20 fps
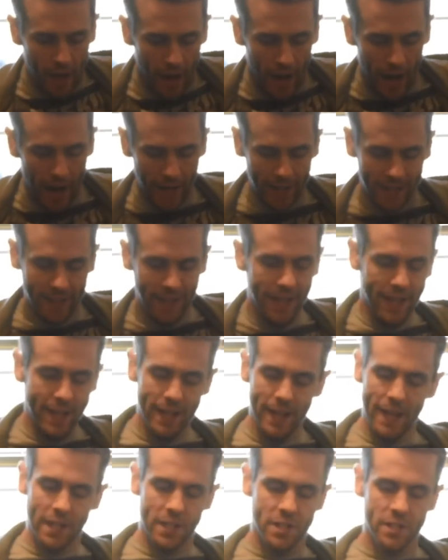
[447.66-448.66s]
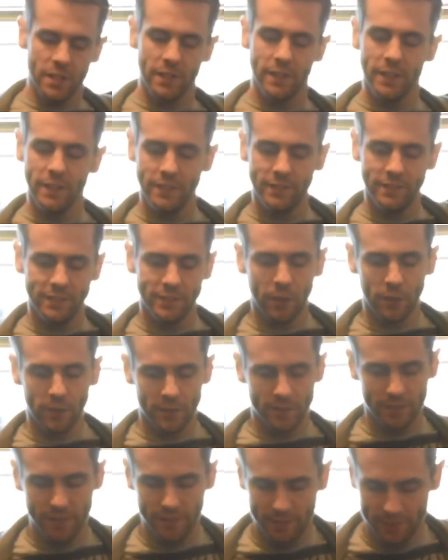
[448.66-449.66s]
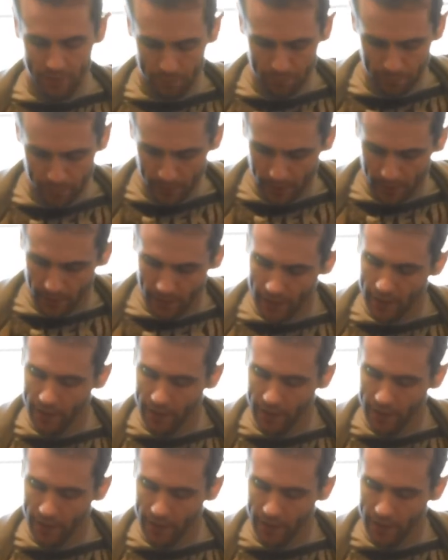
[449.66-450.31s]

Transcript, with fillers: I can't actually start the zipper,